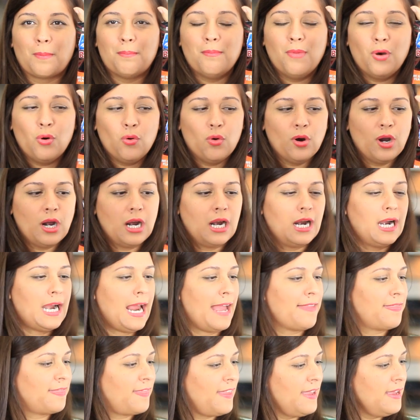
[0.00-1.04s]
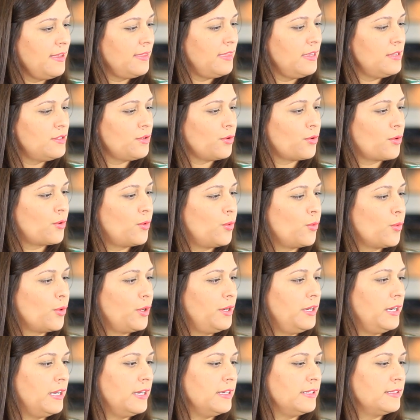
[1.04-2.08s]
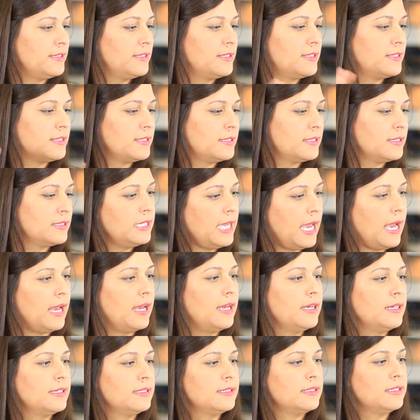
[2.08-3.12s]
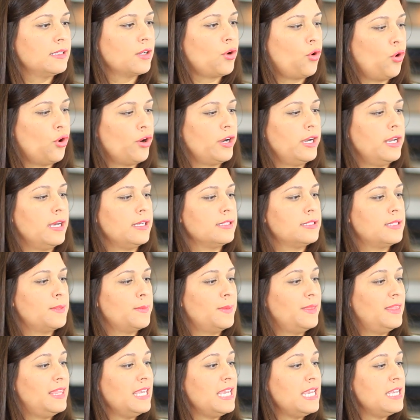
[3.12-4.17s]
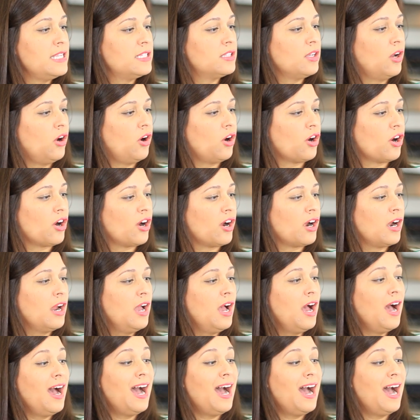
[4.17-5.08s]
More! I think these are corn nuts. Yeah, corn nuts. These are